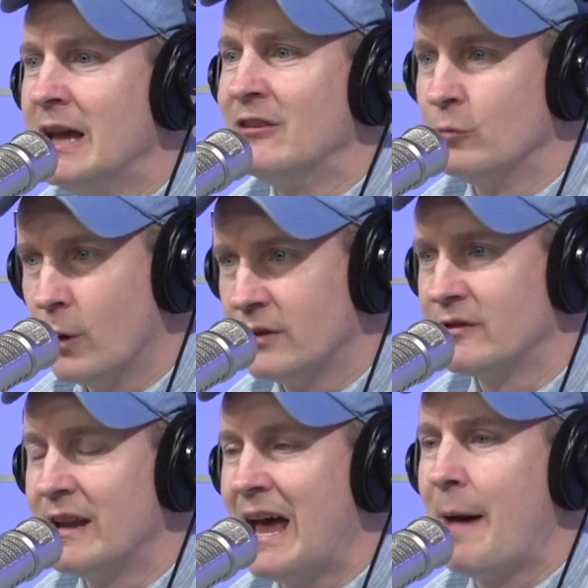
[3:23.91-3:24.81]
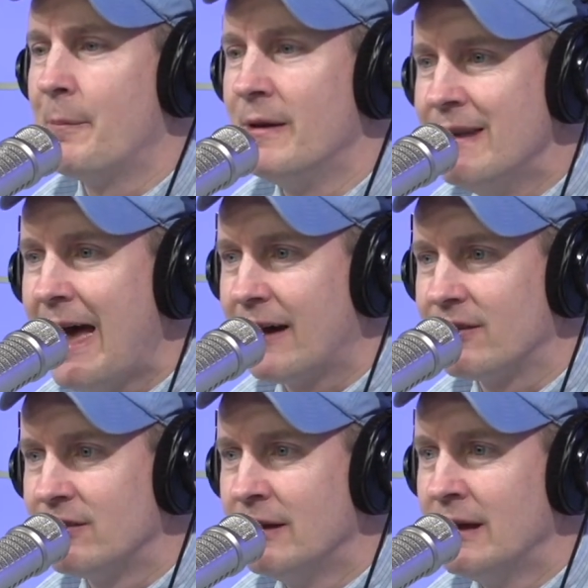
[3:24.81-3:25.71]
is what's going to happen
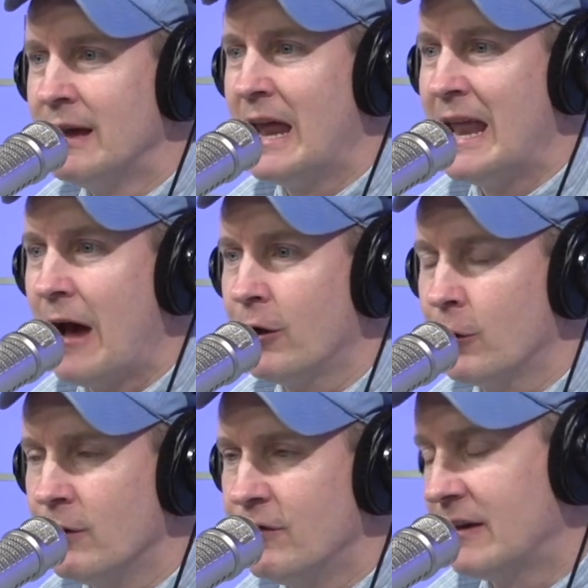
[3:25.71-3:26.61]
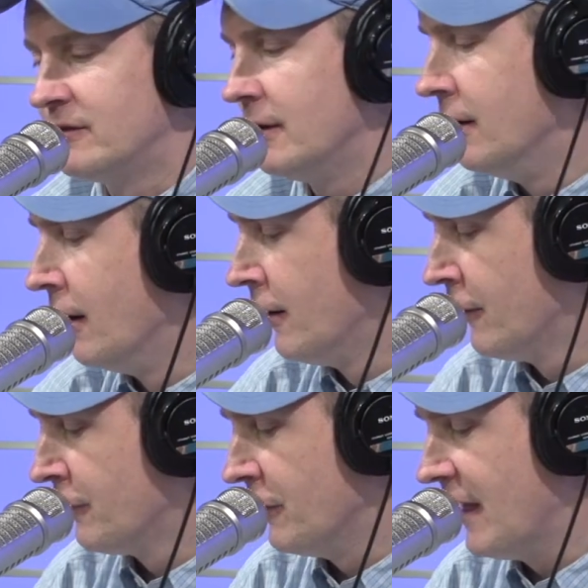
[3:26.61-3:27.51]
next and how you're invested
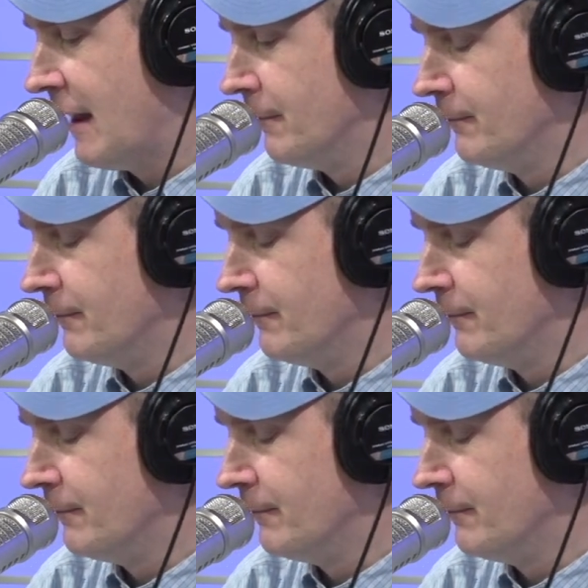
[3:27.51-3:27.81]
for that.